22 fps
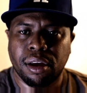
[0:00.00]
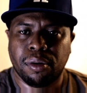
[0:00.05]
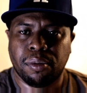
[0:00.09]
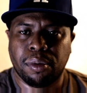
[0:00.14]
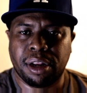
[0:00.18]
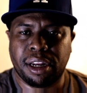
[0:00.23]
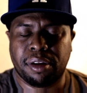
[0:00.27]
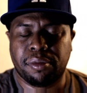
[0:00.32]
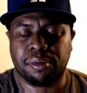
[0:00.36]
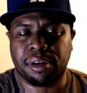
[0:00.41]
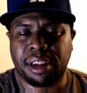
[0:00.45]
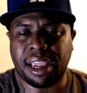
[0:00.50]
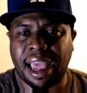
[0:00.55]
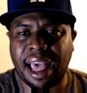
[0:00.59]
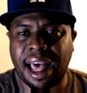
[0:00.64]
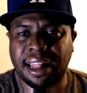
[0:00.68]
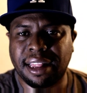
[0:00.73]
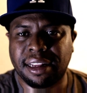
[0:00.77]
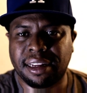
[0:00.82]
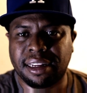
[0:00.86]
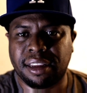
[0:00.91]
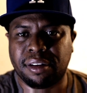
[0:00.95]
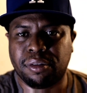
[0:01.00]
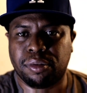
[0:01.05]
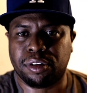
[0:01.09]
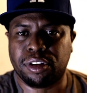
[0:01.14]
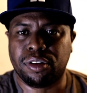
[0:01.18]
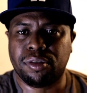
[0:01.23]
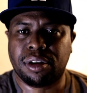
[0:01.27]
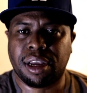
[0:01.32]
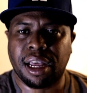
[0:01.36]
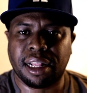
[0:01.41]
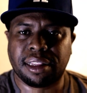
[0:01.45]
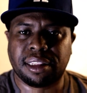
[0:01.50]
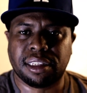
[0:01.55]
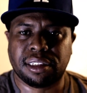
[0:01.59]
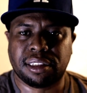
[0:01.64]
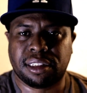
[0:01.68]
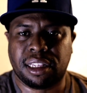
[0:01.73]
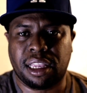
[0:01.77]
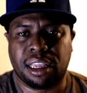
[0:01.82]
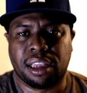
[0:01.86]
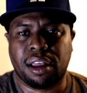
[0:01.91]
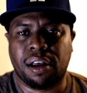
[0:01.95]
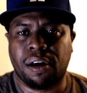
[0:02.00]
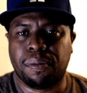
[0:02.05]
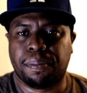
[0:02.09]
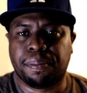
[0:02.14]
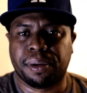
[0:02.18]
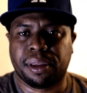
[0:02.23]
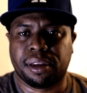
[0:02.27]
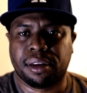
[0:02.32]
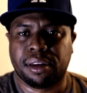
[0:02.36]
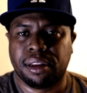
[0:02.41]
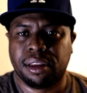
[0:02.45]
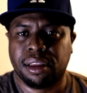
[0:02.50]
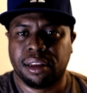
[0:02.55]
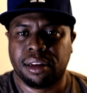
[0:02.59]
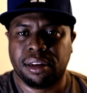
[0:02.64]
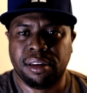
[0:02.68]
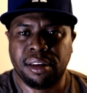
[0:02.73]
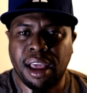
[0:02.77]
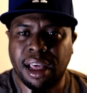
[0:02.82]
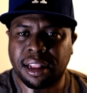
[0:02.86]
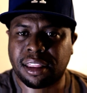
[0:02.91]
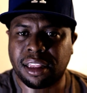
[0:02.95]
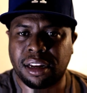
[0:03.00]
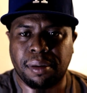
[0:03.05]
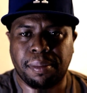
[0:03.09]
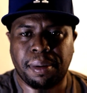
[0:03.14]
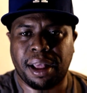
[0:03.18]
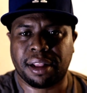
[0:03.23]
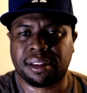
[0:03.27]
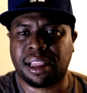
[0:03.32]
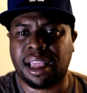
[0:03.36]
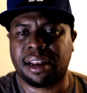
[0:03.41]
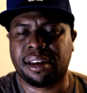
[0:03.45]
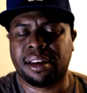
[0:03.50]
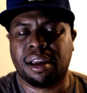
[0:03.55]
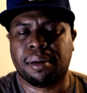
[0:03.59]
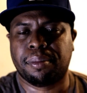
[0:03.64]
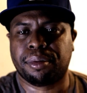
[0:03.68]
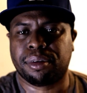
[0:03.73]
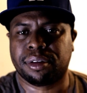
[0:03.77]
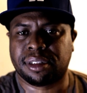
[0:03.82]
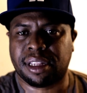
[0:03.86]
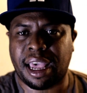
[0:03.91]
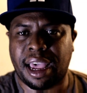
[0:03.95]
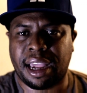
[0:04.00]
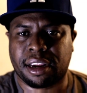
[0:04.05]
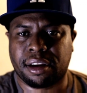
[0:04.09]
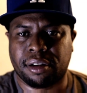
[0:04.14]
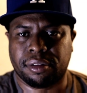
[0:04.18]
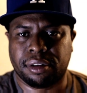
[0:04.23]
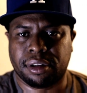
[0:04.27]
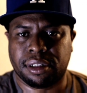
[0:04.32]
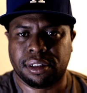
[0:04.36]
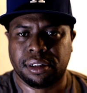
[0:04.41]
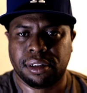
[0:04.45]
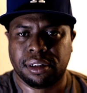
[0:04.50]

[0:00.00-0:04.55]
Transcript: When in reality, when you cut this thing open, nothing about that number is accurate.